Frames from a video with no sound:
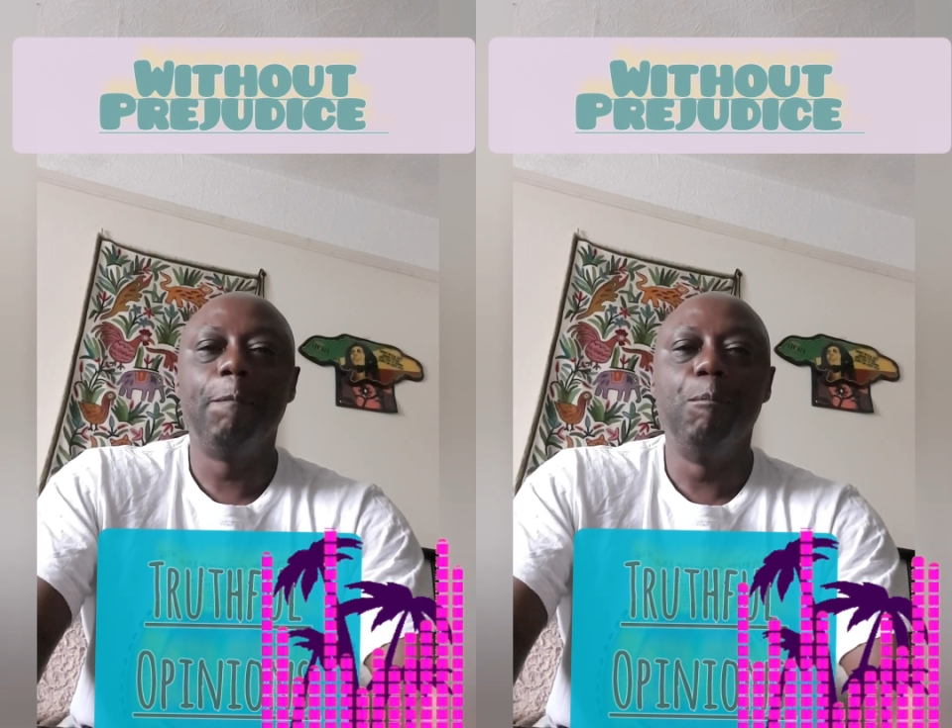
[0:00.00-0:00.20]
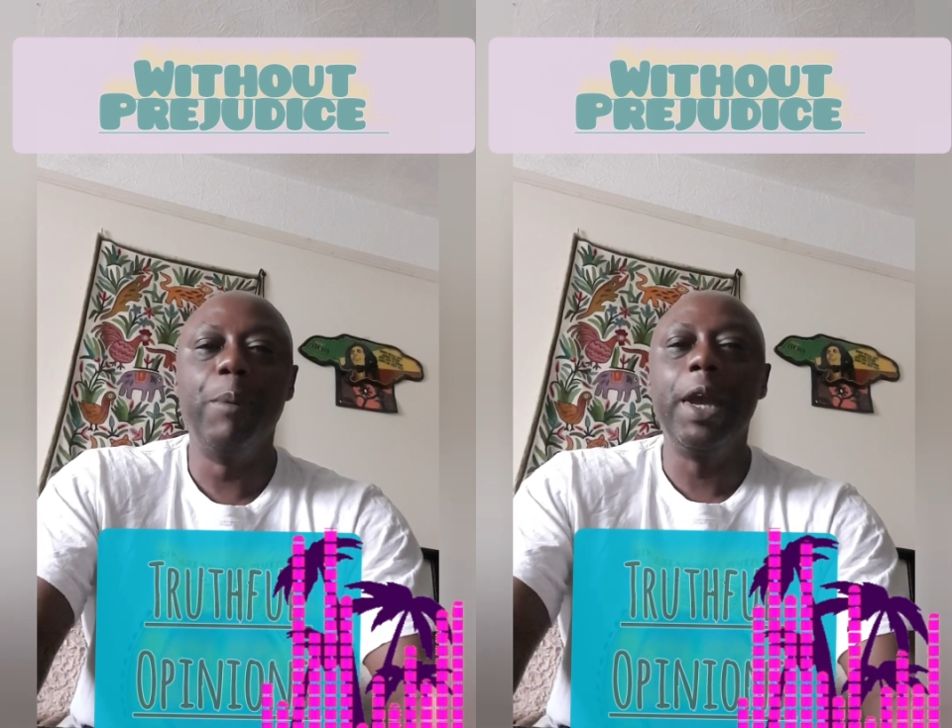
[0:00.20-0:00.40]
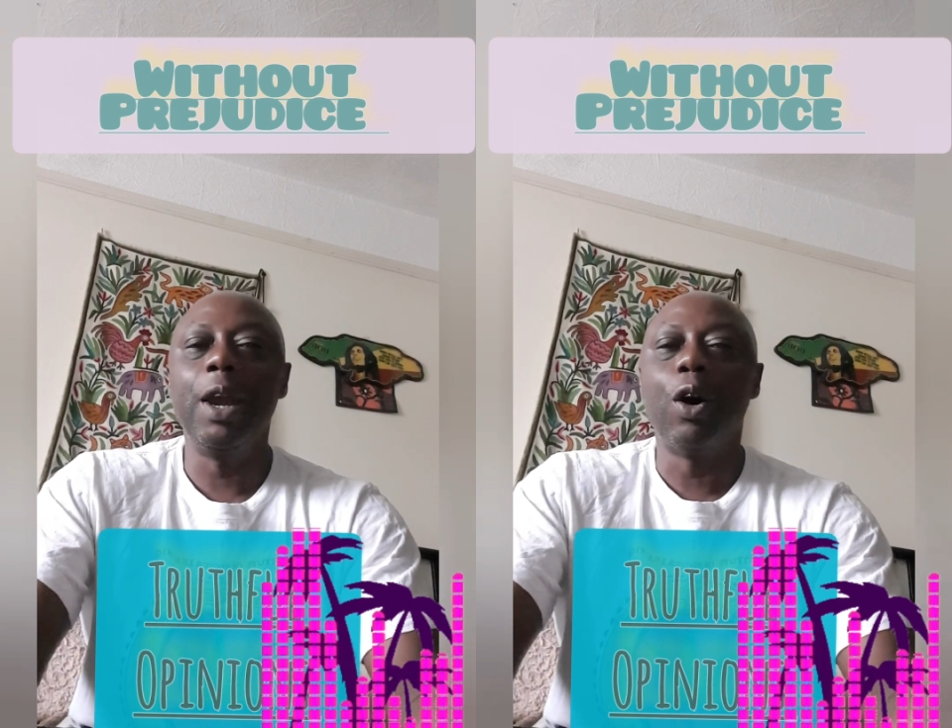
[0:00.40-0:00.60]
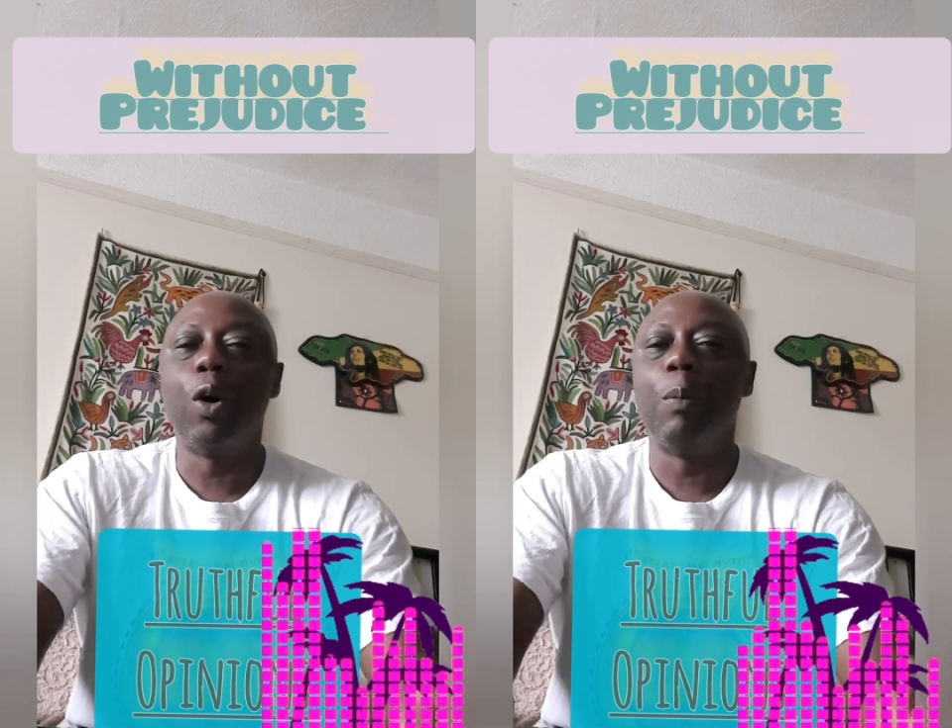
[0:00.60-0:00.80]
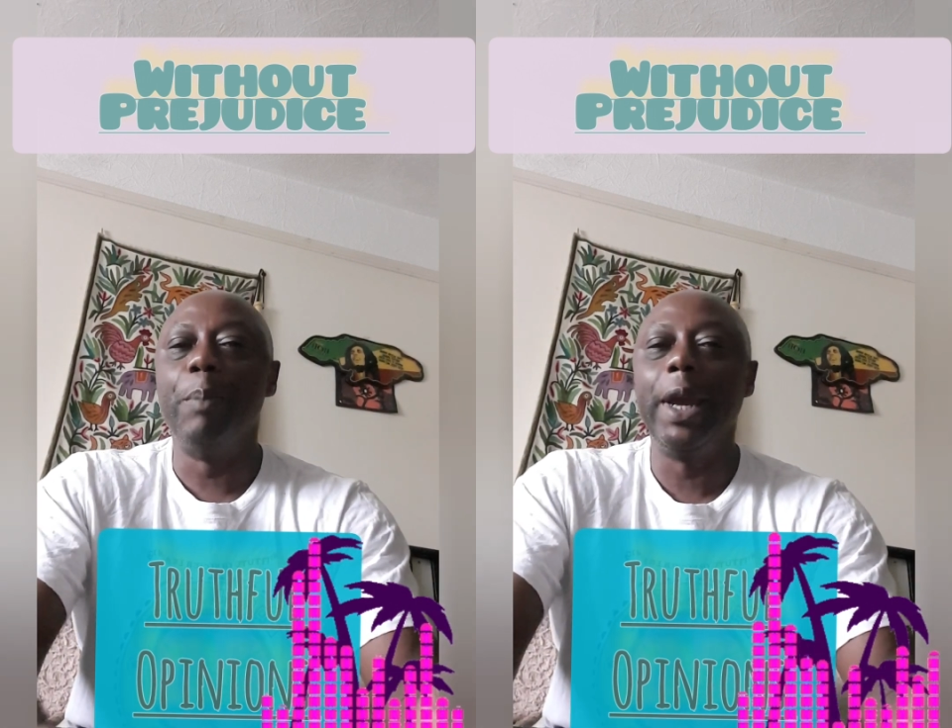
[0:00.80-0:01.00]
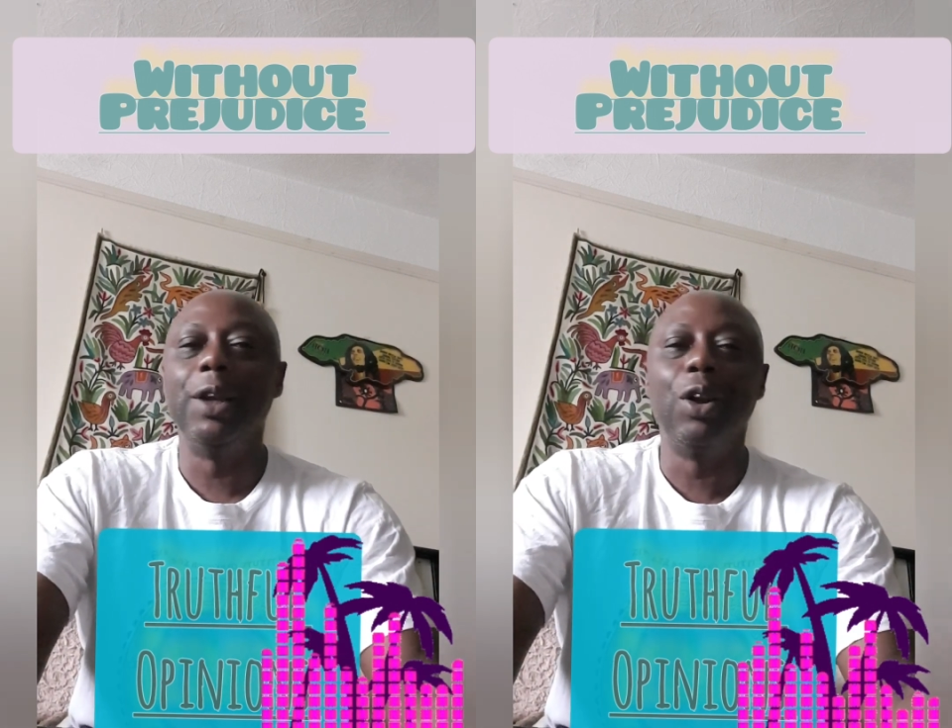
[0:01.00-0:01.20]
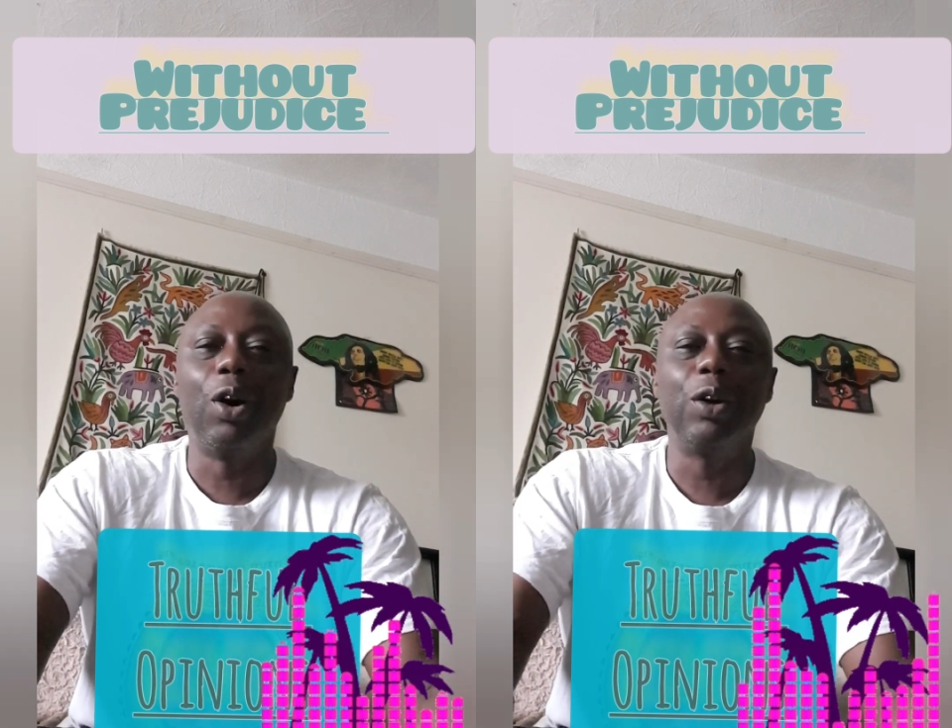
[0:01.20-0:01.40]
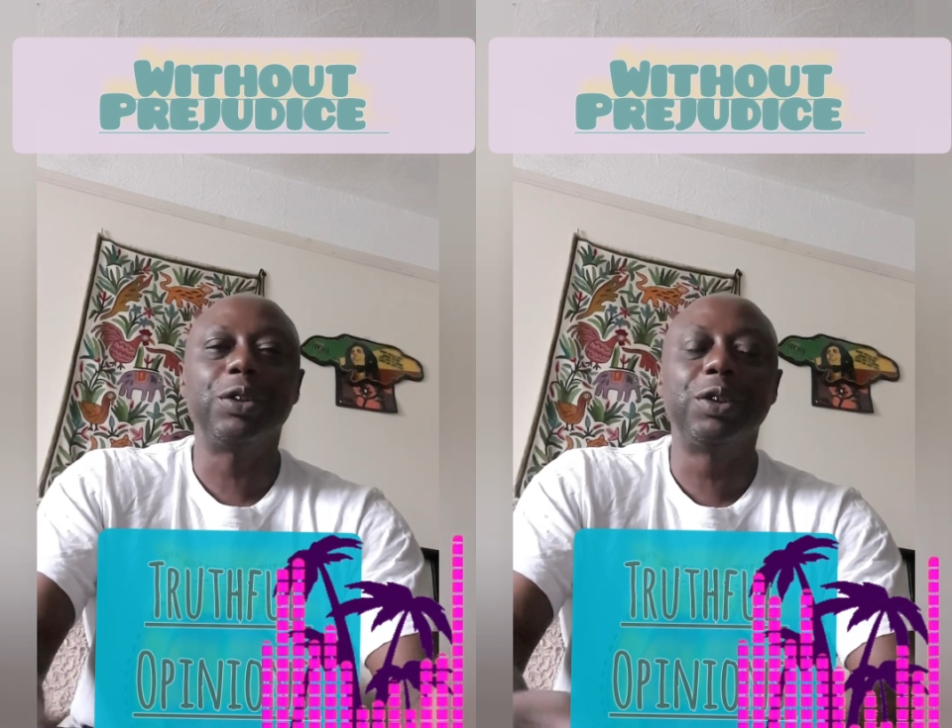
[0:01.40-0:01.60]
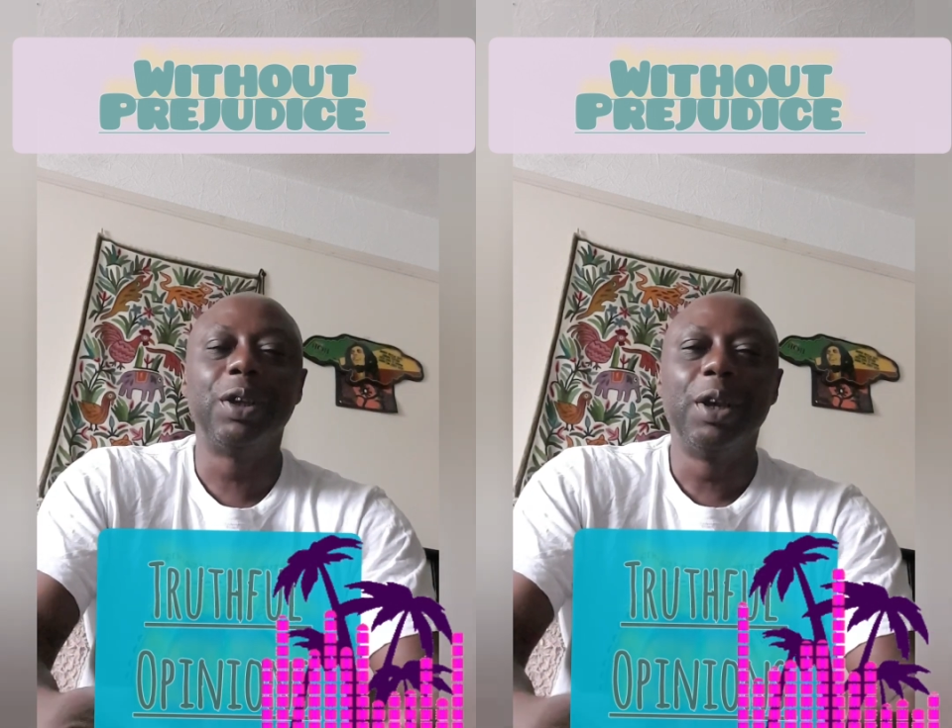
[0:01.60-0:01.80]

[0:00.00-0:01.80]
may or may not